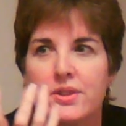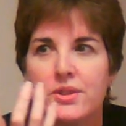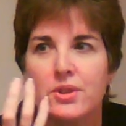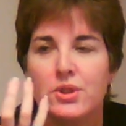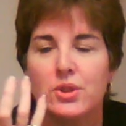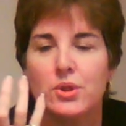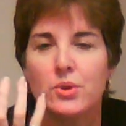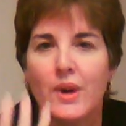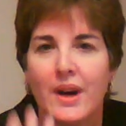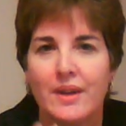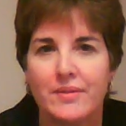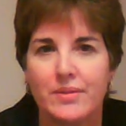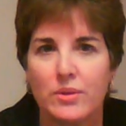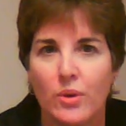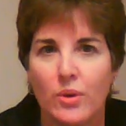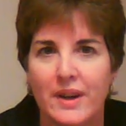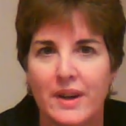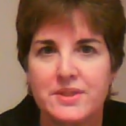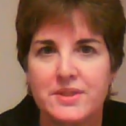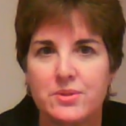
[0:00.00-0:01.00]
you have a
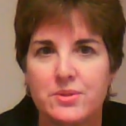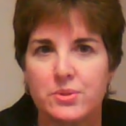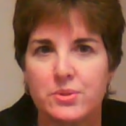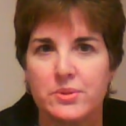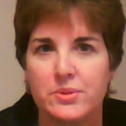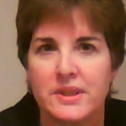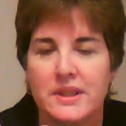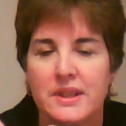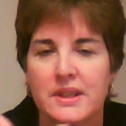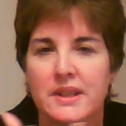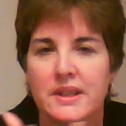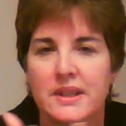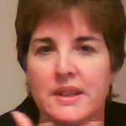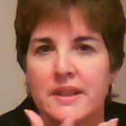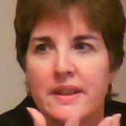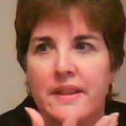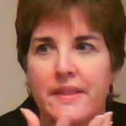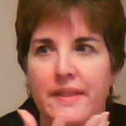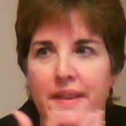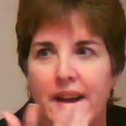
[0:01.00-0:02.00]
lawsuit
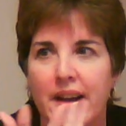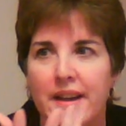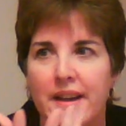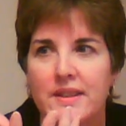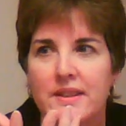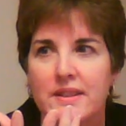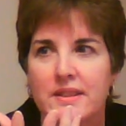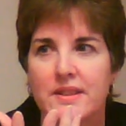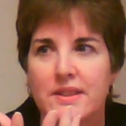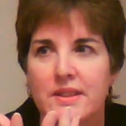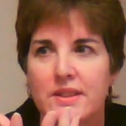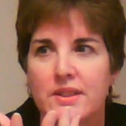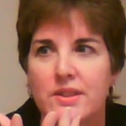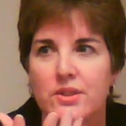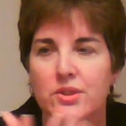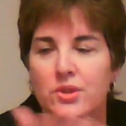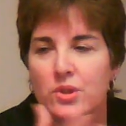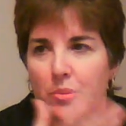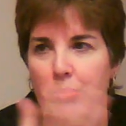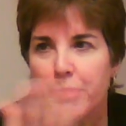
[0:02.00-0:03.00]
that
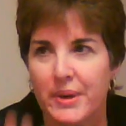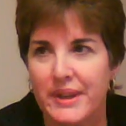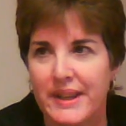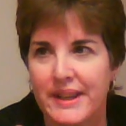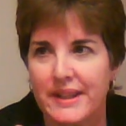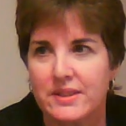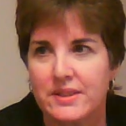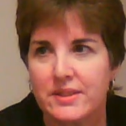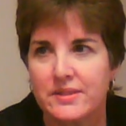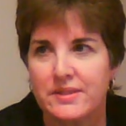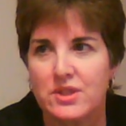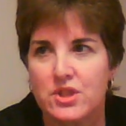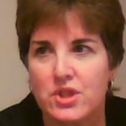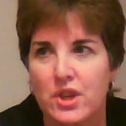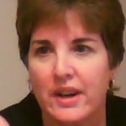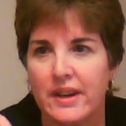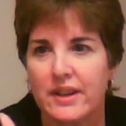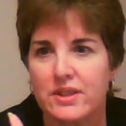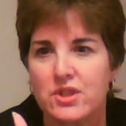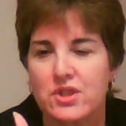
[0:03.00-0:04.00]
you're bringing to the
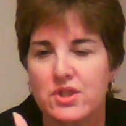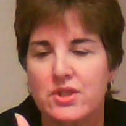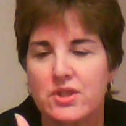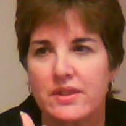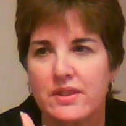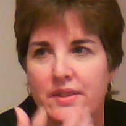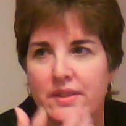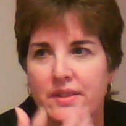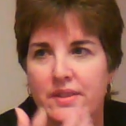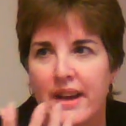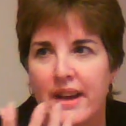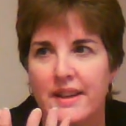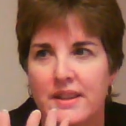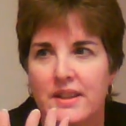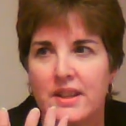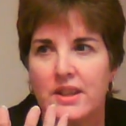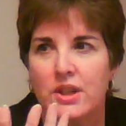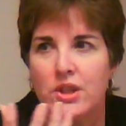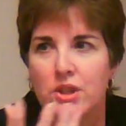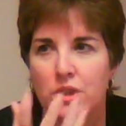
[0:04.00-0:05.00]
judge, that
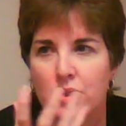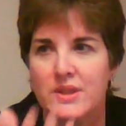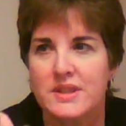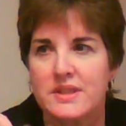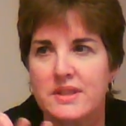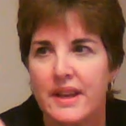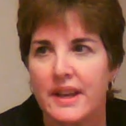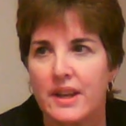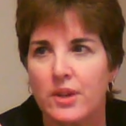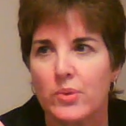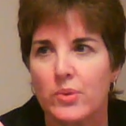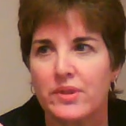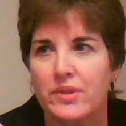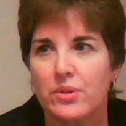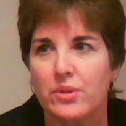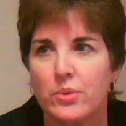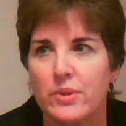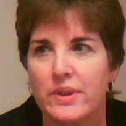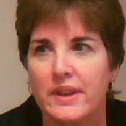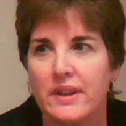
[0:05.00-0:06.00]
you're saying we're
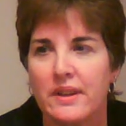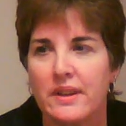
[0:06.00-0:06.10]
doing